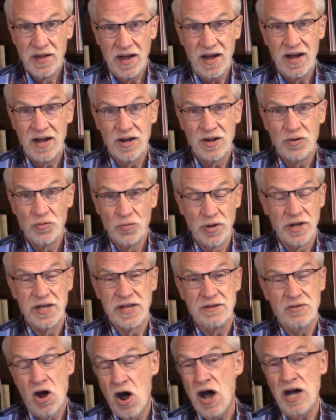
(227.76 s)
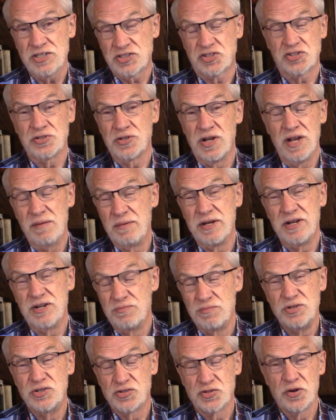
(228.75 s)
really hostile. I
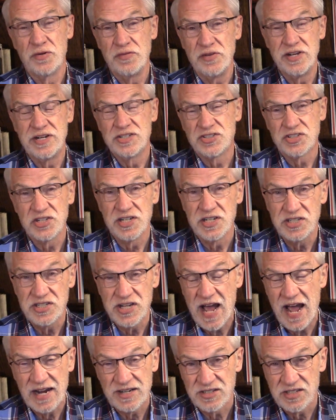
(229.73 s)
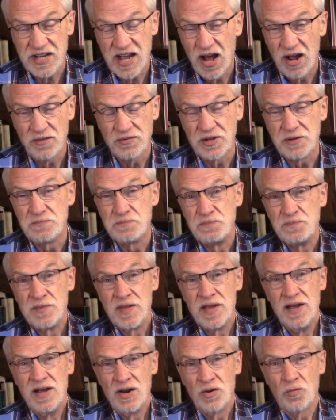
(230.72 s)
mean, Servetus had attacked Calvin
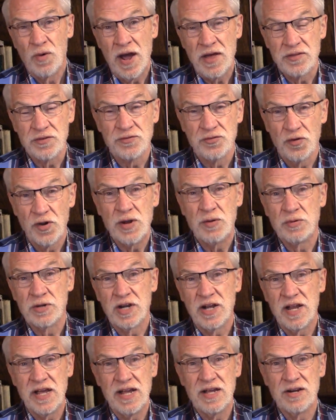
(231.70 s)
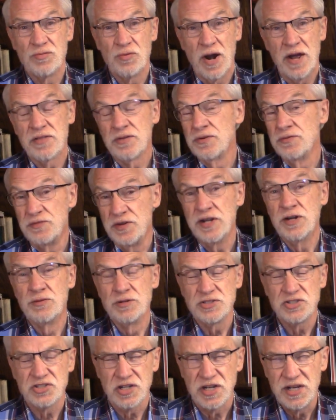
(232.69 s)
rather frequently and rather
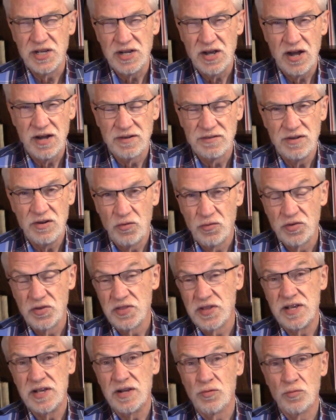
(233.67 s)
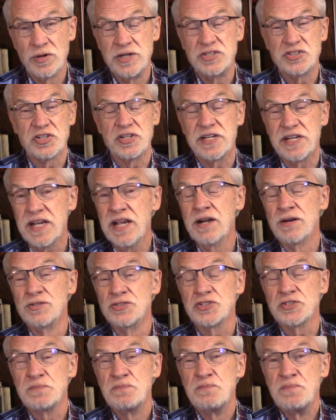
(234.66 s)
vigorously over the recent
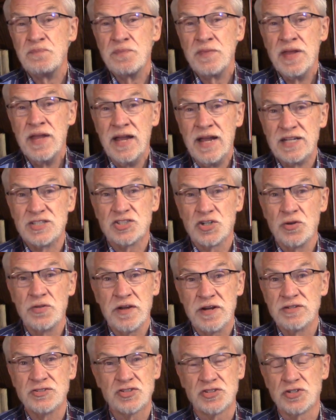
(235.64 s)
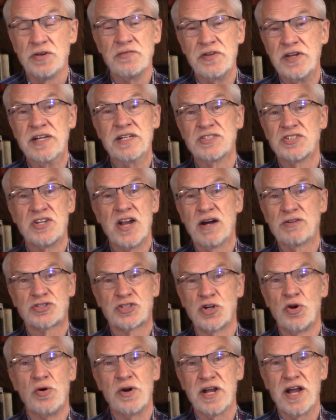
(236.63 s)
years. And so there's Servetus now
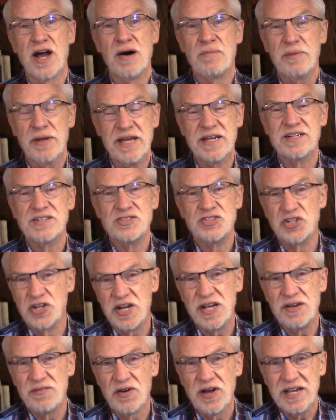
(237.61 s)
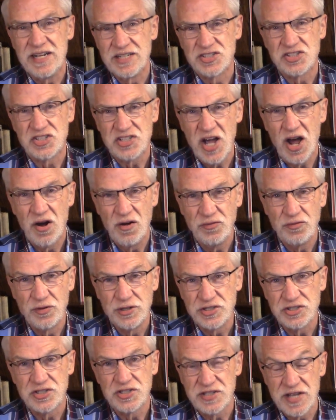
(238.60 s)
showing up in Geneva itself,
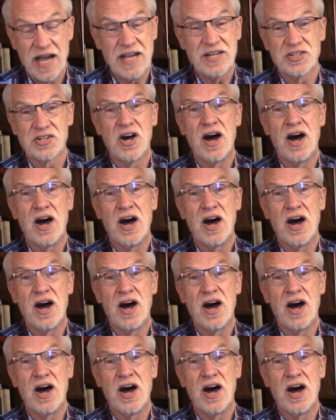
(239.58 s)
which at that